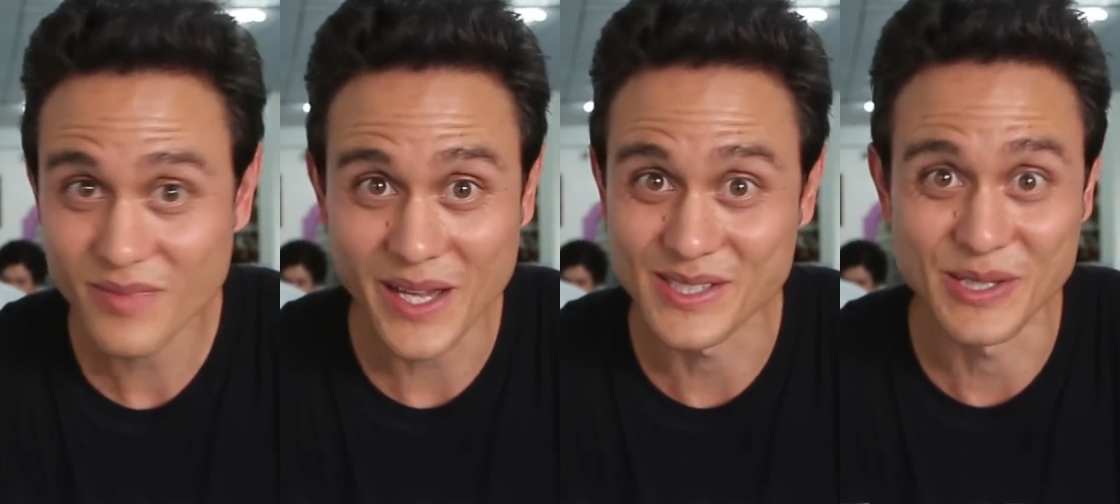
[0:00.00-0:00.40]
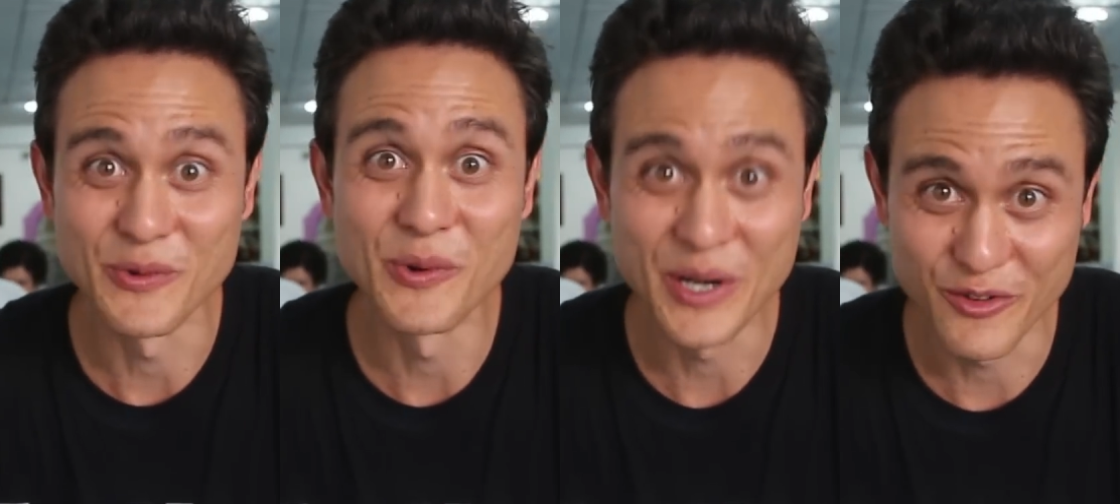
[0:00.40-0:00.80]
That is a
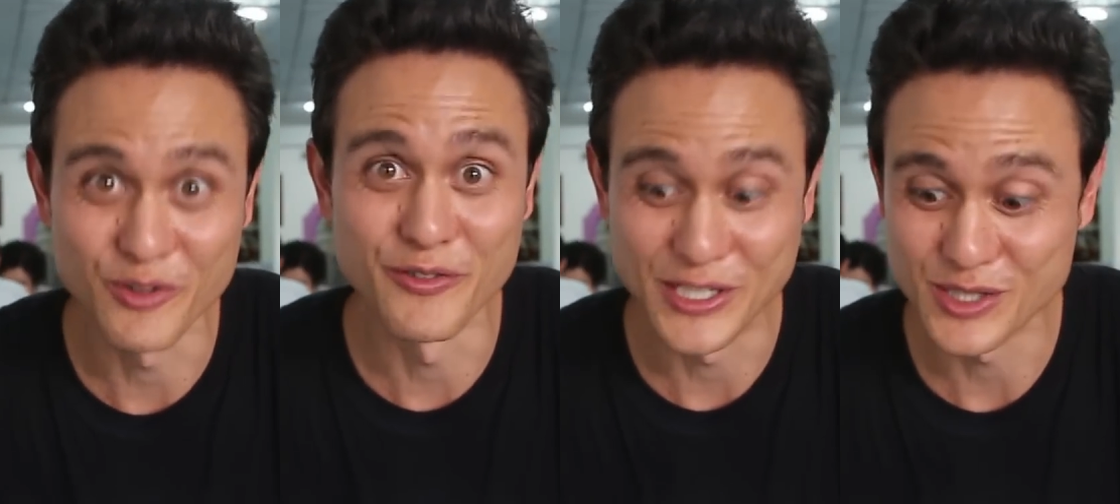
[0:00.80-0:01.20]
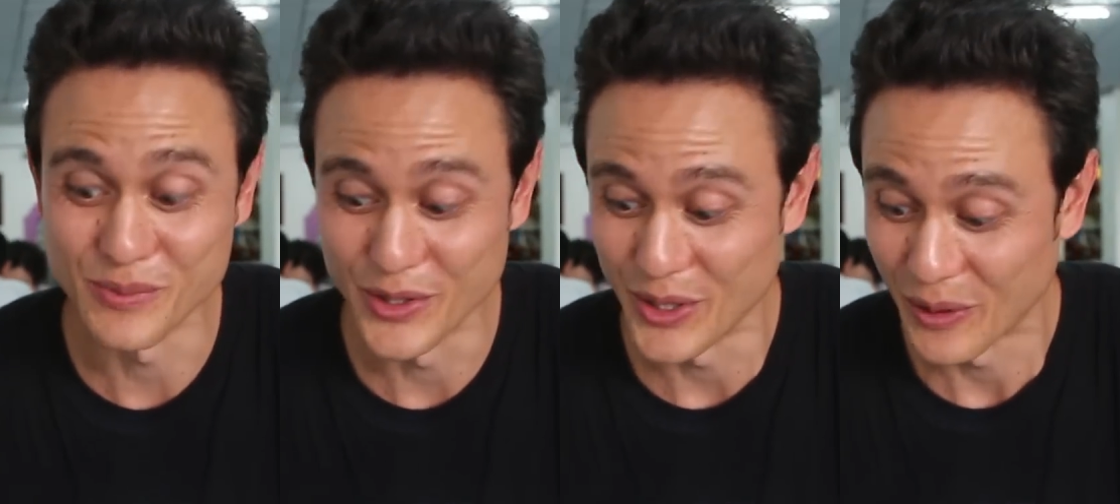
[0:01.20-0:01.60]
wonderful
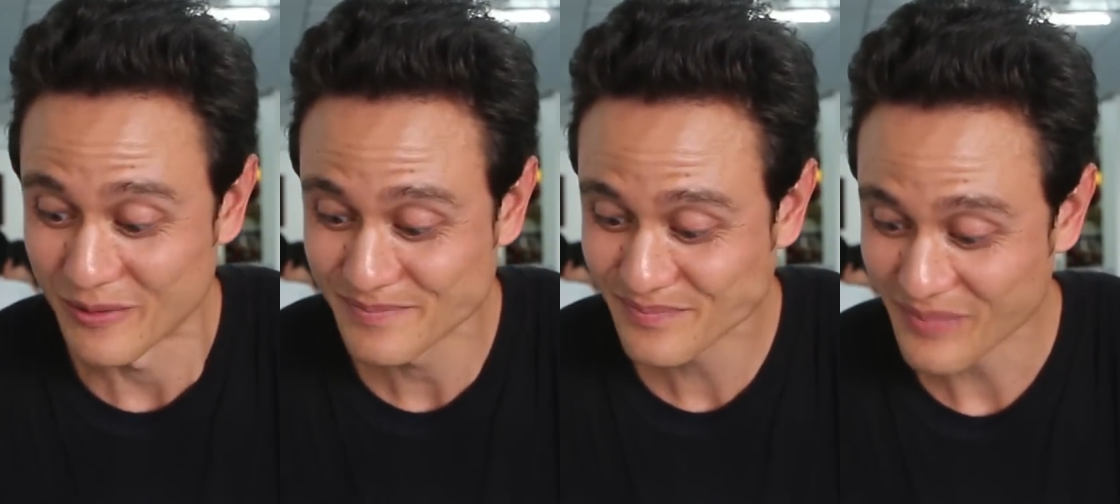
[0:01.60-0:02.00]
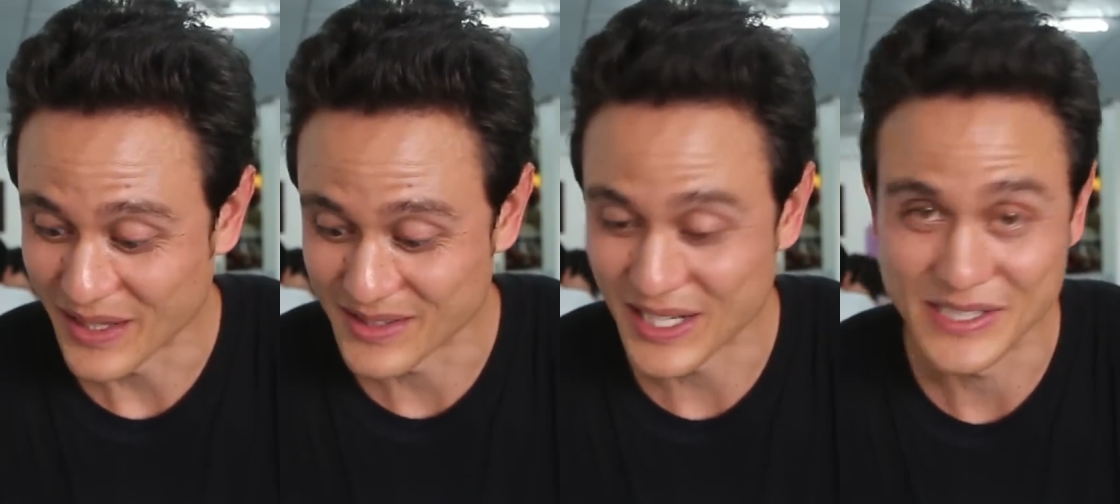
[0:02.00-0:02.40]
vegetable, though.
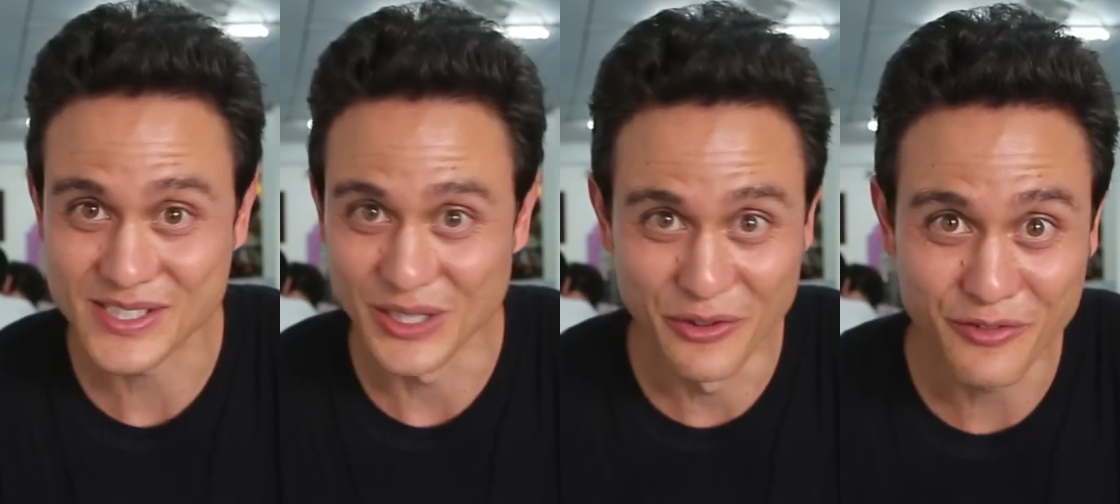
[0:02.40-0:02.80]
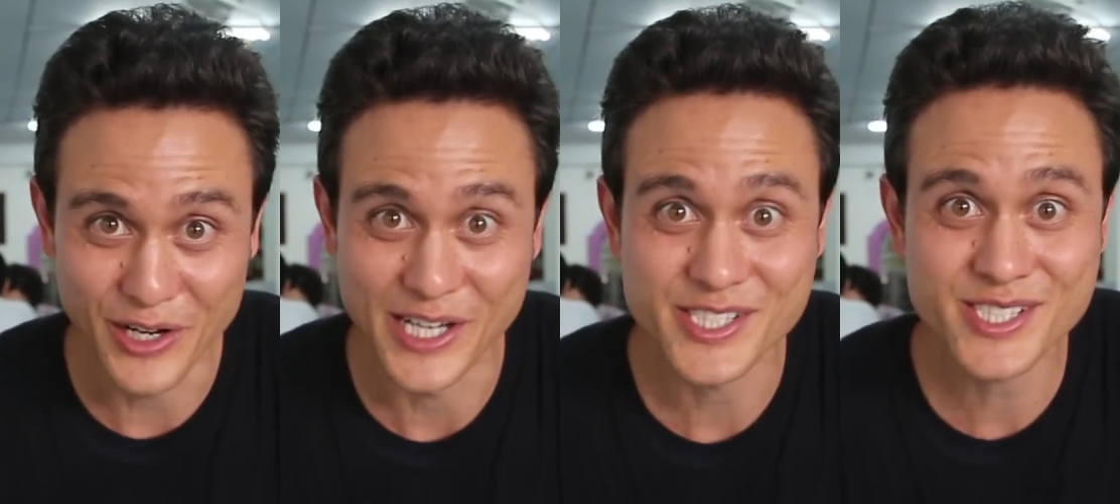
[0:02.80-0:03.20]
It tastes so
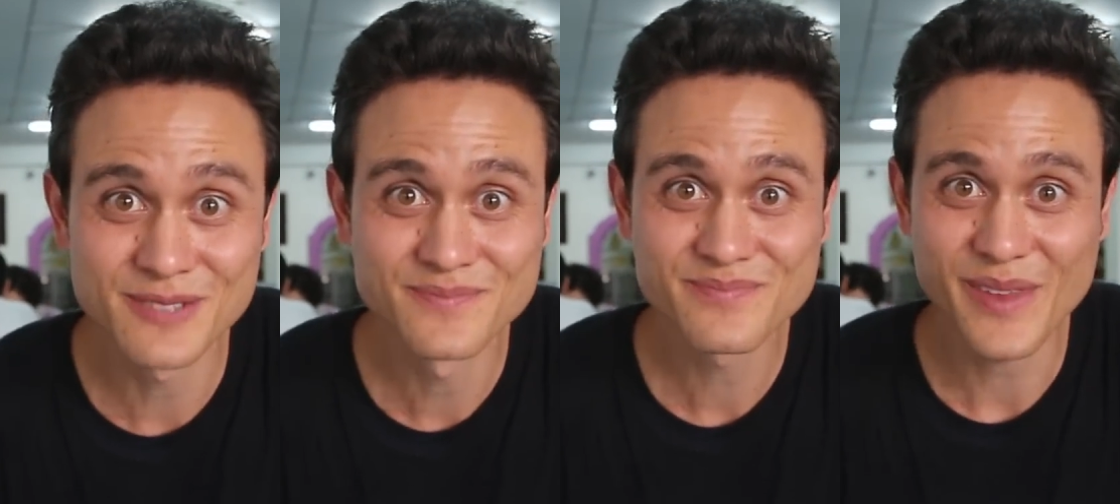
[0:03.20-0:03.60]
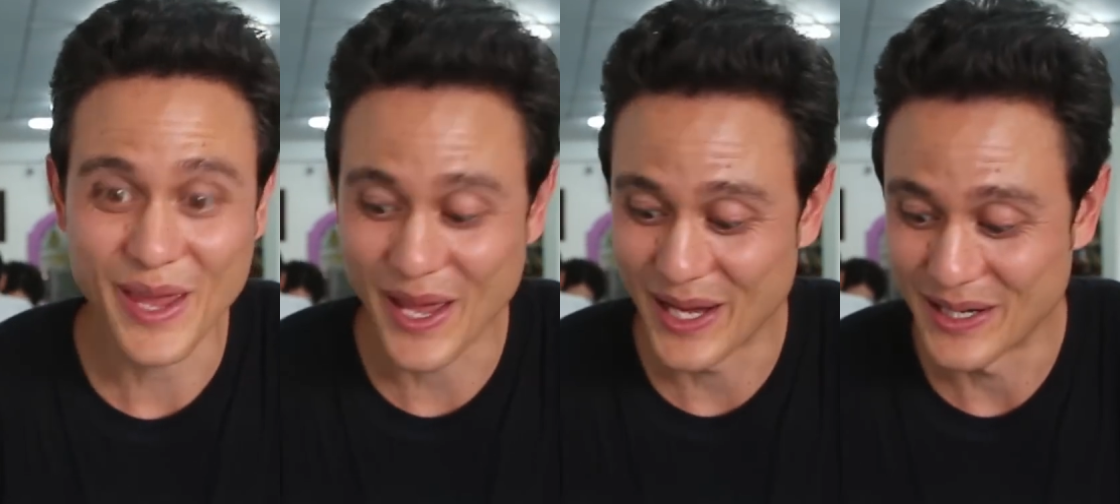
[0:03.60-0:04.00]
fresh
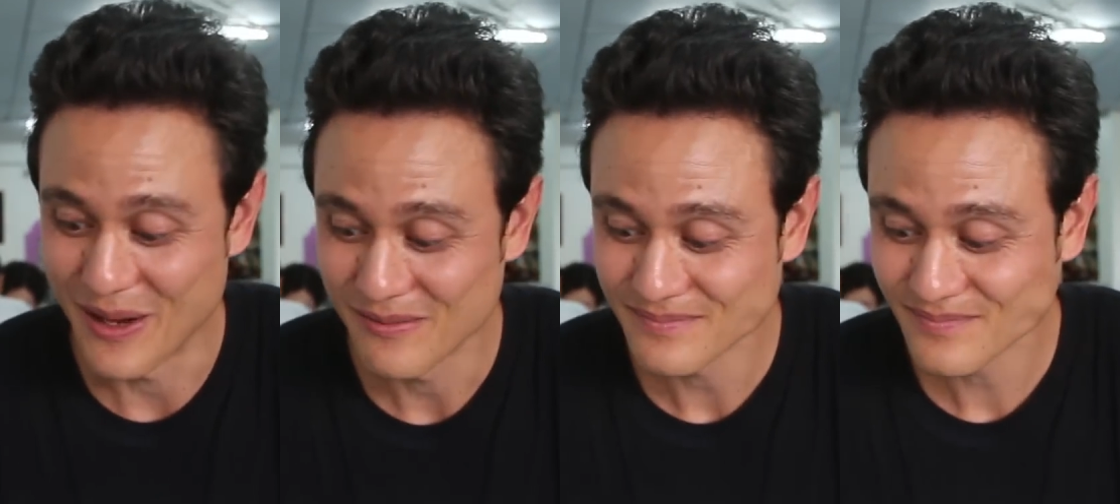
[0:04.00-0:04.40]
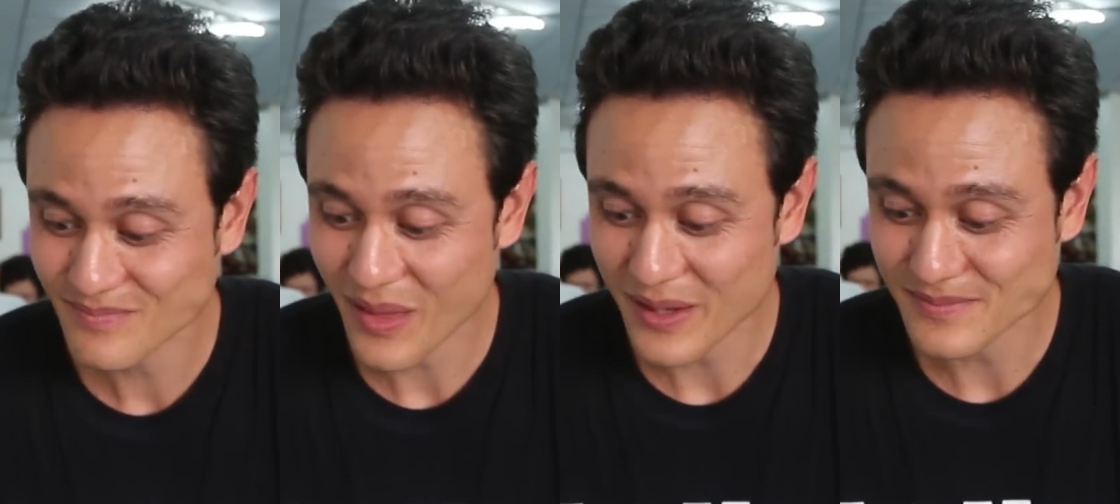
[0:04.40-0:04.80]
and
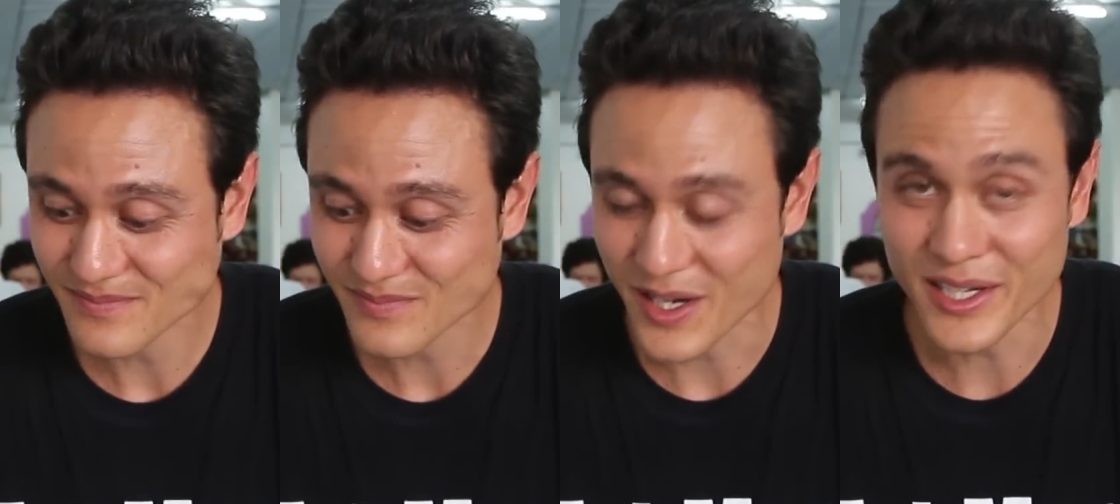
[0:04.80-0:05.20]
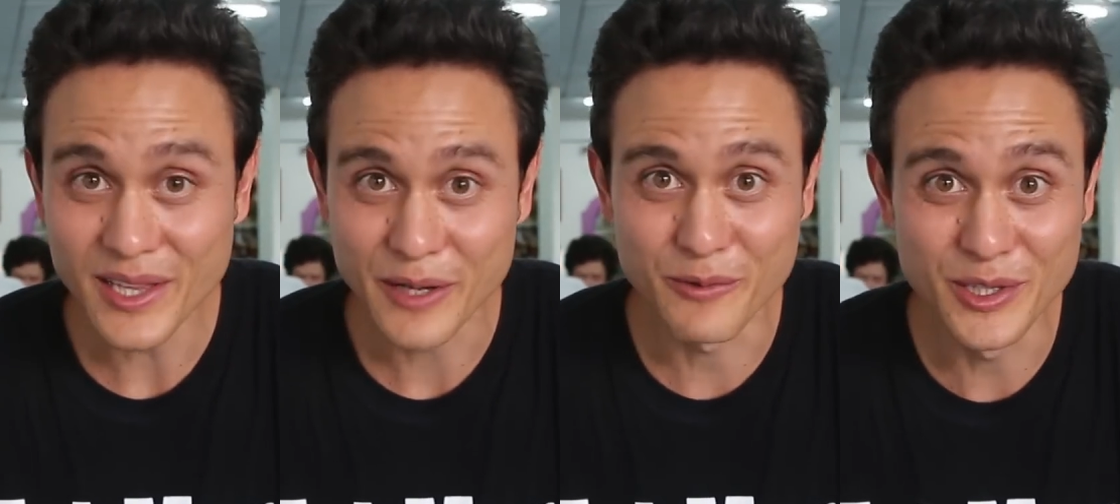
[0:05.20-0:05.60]
kind
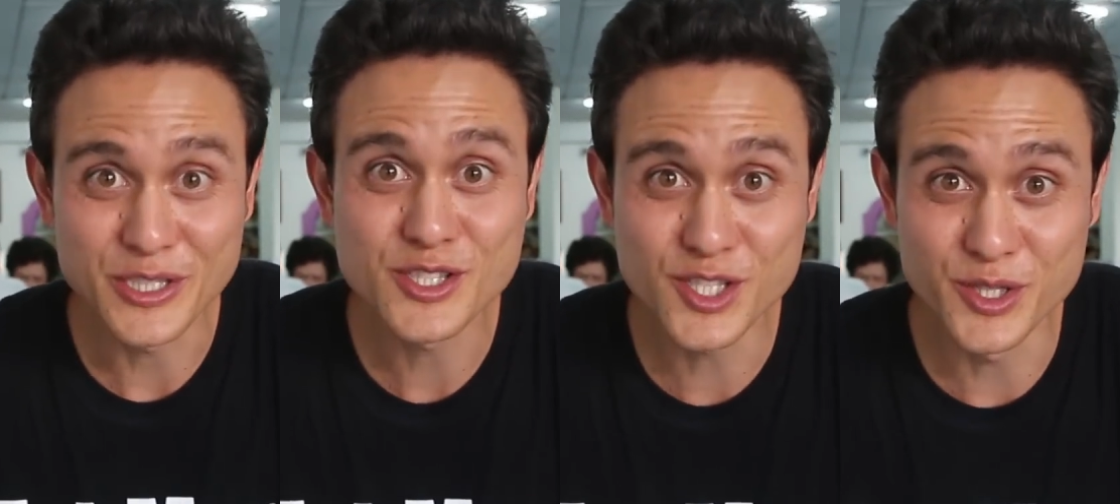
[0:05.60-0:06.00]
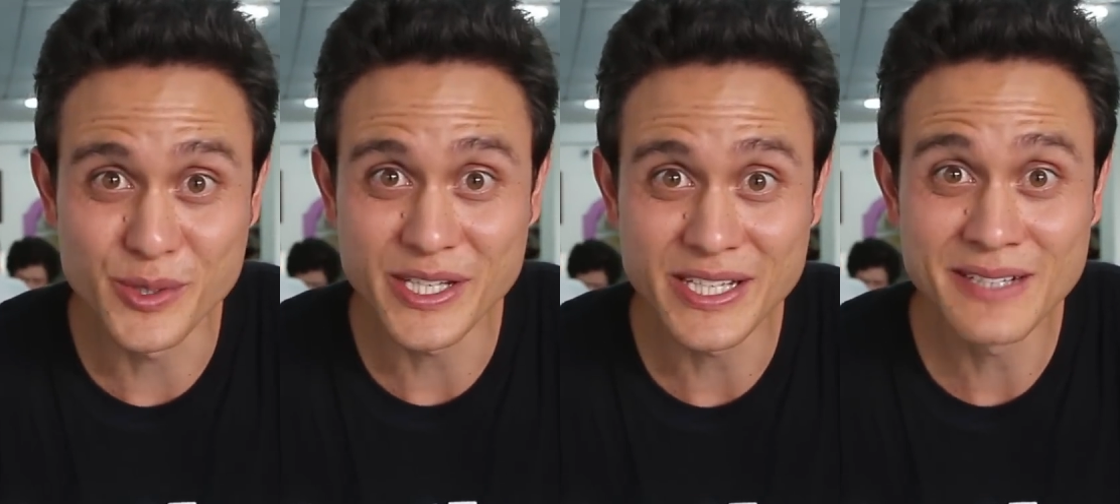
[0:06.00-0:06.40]
of like really
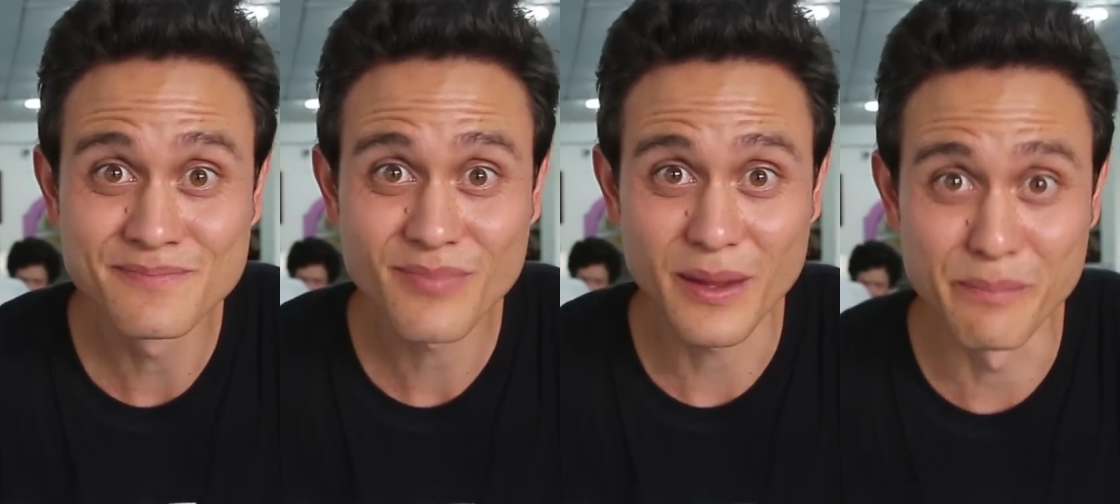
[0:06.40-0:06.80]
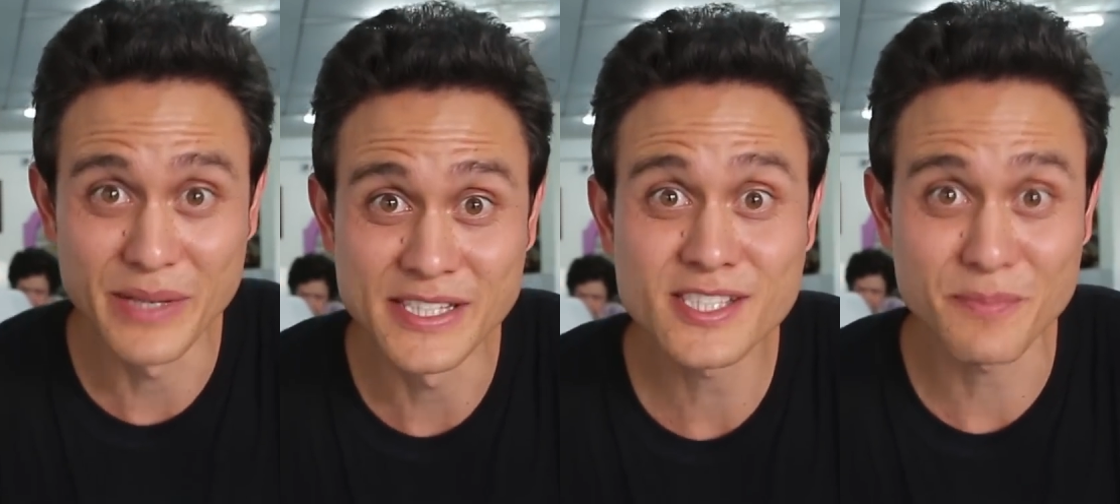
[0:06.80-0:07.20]
chewy bean